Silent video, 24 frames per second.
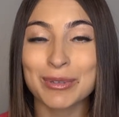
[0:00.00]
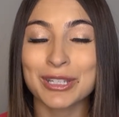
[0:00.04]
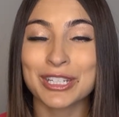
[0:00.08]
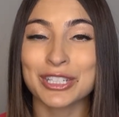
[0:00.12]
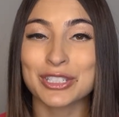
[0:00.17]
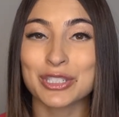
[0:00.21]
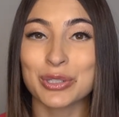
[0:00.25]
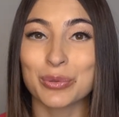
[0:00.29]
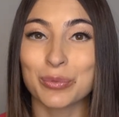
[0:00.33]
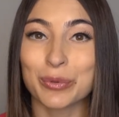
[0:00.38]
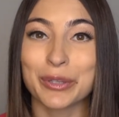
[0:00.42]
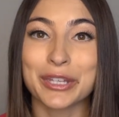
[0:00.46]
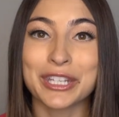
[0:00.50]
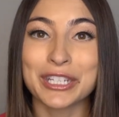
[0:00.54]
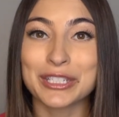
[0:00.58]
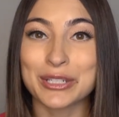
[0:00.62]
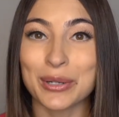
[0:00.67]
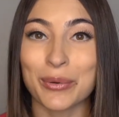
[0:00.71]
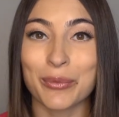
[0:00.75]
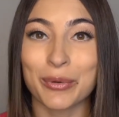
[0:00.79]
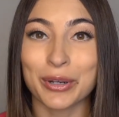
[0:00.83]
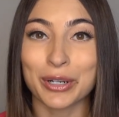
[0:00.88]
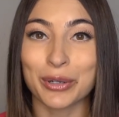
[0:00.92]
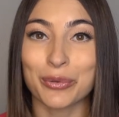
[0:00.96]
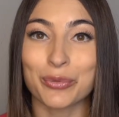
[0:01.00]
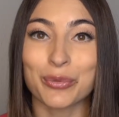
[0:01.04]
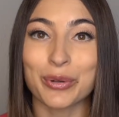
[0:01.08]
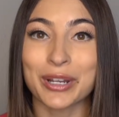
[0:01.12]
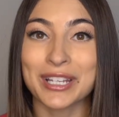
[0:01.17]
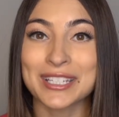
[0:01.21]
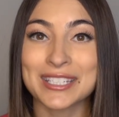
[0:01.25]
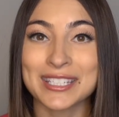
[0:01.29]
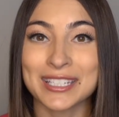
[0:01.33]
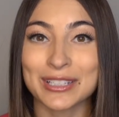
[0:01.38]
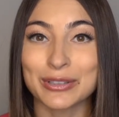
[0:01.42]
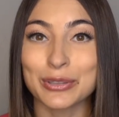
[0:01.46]
because you really don't want to
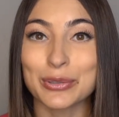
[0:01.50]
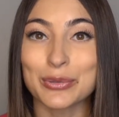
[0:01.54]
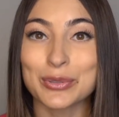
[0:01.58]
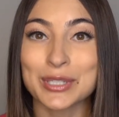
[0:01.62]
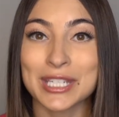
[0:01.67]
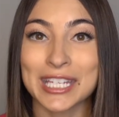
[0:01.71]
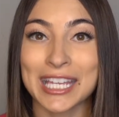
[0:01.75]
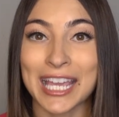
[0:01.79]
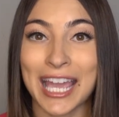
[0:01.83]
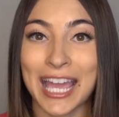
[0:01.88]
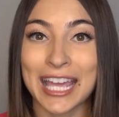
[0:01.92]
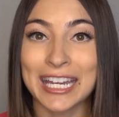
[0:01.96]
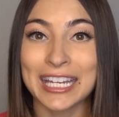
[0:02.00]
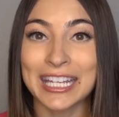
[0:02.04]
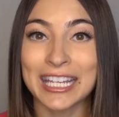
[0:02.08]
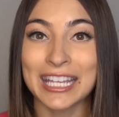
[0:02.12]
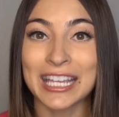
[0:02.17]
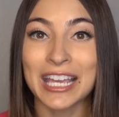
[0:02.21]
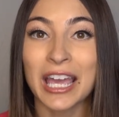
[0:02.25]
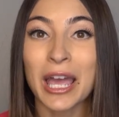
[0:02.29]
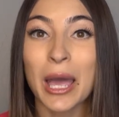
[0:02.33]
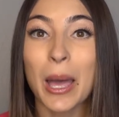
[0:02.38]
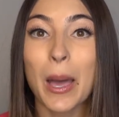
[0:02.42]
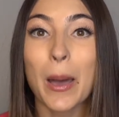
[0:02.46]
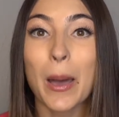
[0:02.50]
risk losing any